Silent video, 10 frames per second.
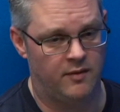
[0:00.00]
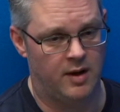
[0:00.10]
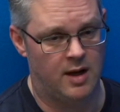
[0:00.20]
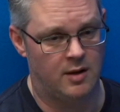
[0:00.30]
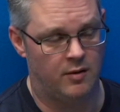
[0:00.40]

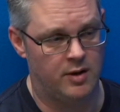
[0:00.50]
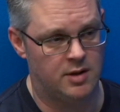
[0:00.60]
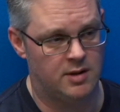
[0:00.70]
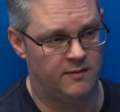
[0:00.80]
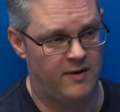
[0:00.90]
forget,
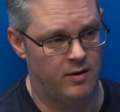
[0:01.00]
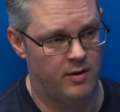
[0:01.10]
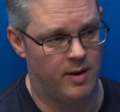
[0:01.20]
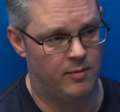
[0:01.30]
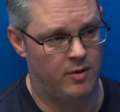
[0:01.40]
Orange is a
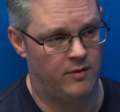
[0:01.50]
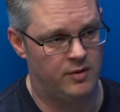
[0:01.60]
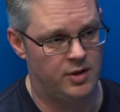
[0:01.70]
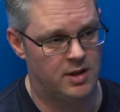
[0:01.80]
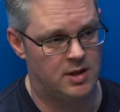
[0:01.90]
founder member of
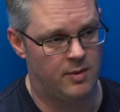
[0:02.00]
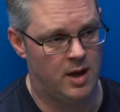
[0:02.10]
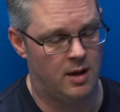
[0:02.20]
the GSMA,